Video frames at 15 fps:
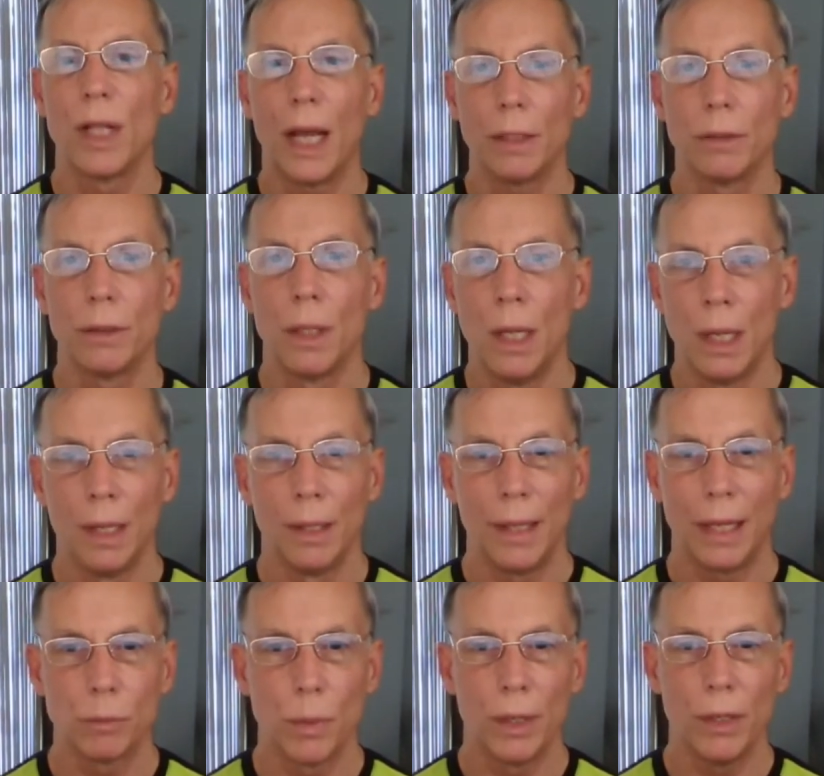That's
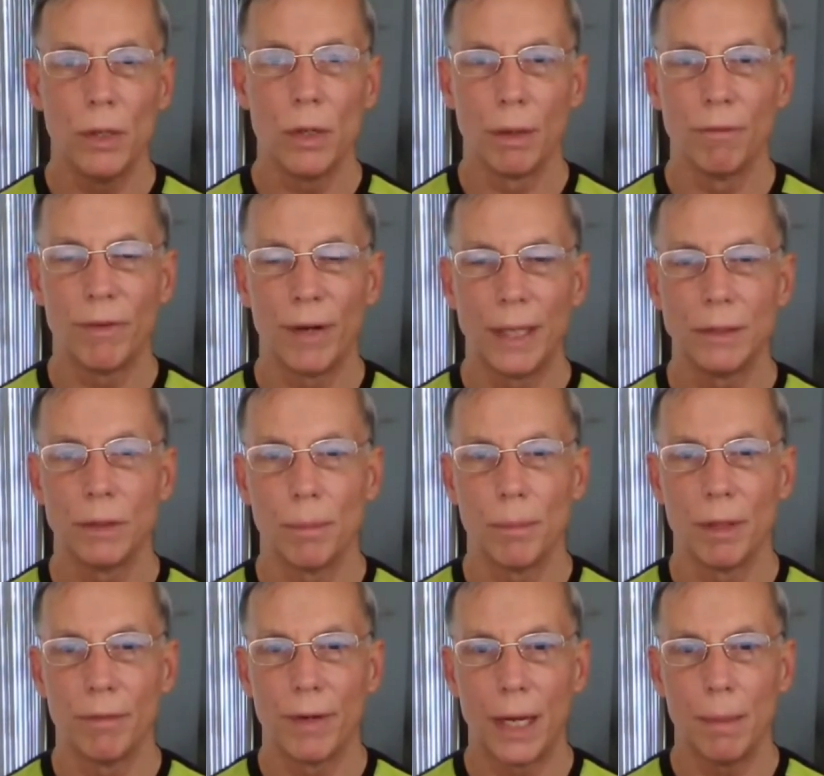that's when you can find some
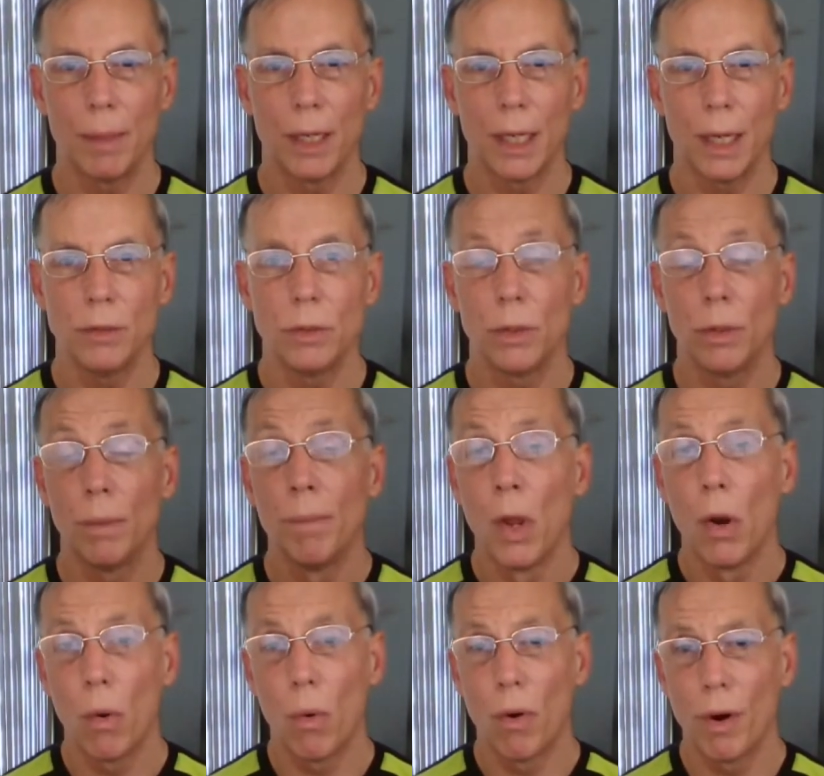of the vitamin K2,
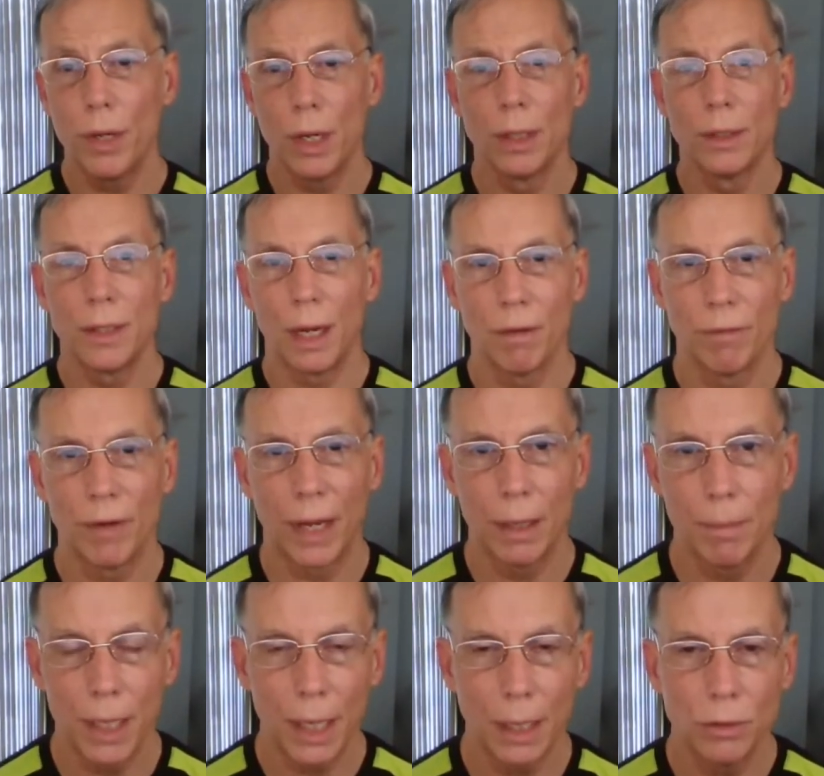or you can take a
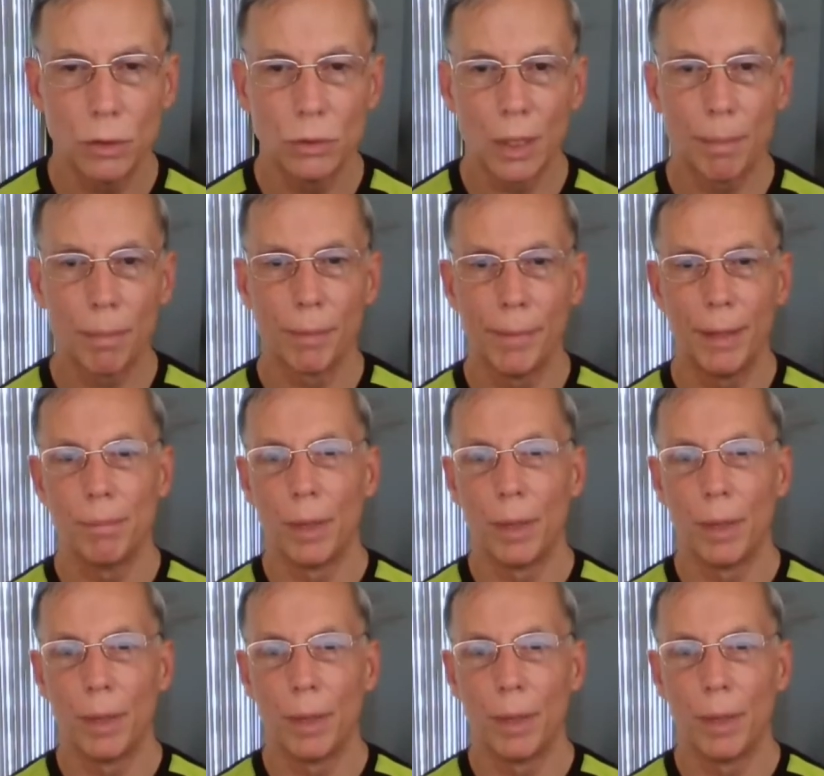vitamin K2 supplement.